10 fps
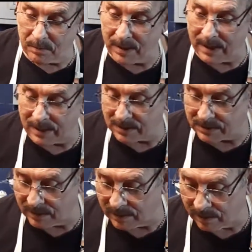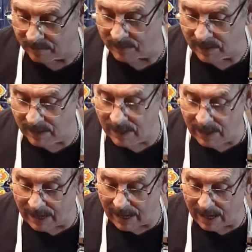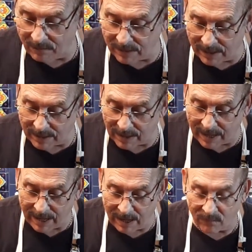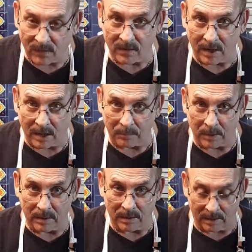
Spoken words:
bananas in there. I've got 1/2 cup